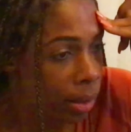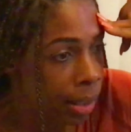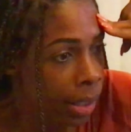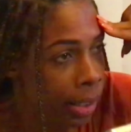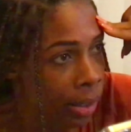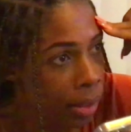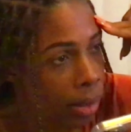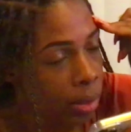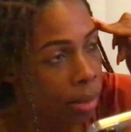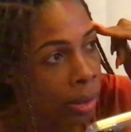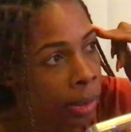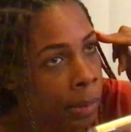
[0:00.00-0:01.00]
All right.
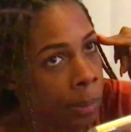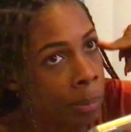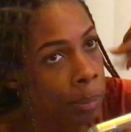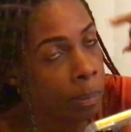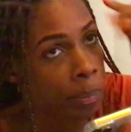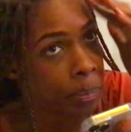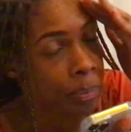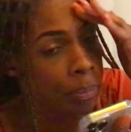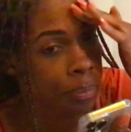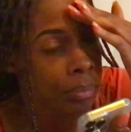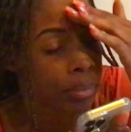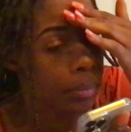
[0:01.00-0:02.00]
Um,
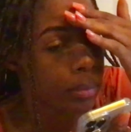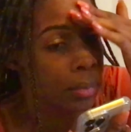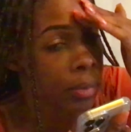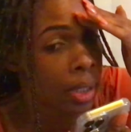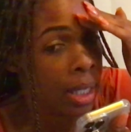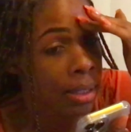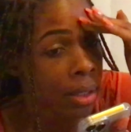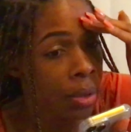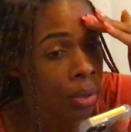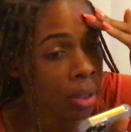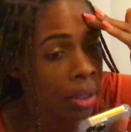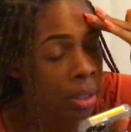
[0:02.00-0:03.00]
I
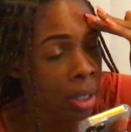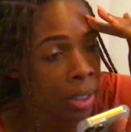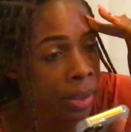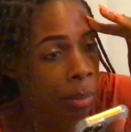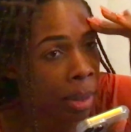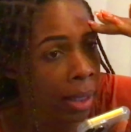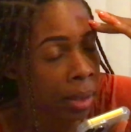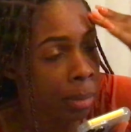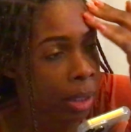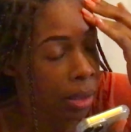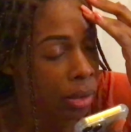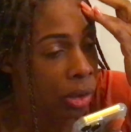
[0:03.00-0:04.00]
told her to call you back,
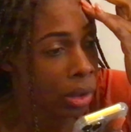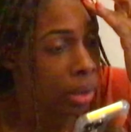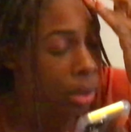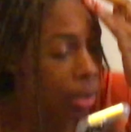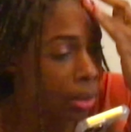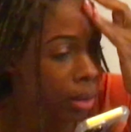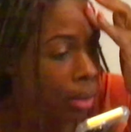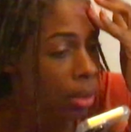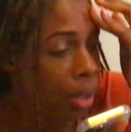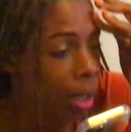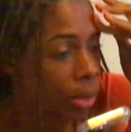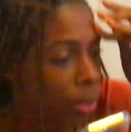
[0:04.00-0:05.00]
Mom. Just
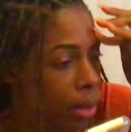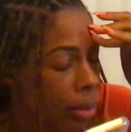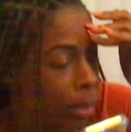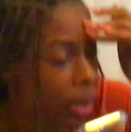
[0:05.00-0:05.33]
talk to her,